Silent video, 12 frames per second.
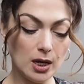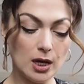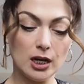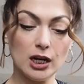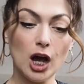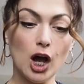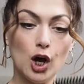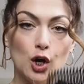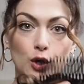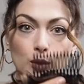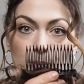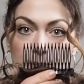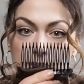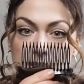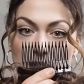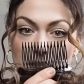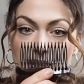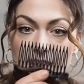combs
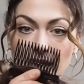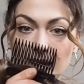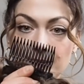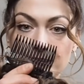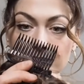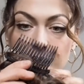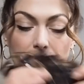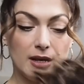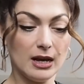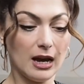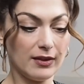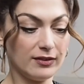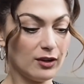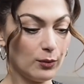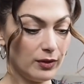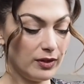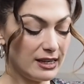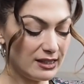like that. And so
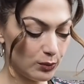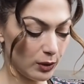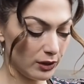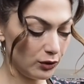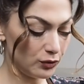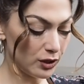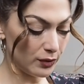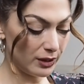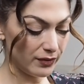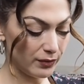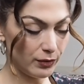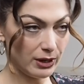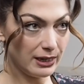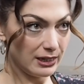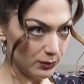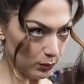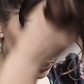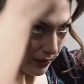with this one you don't even really need
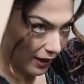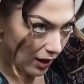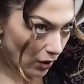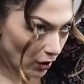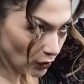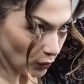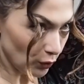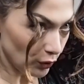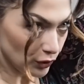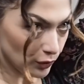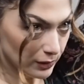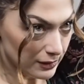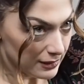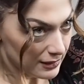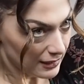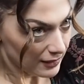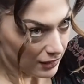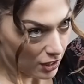to work that hard. All you do is
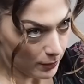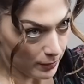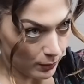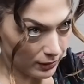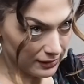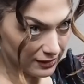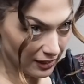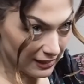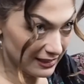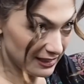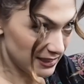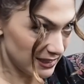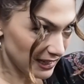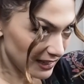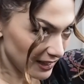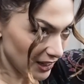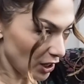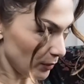stick the comb in one side, stick the
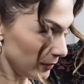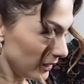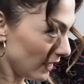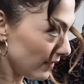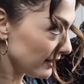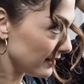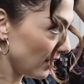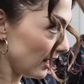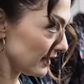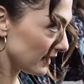comb in the other side.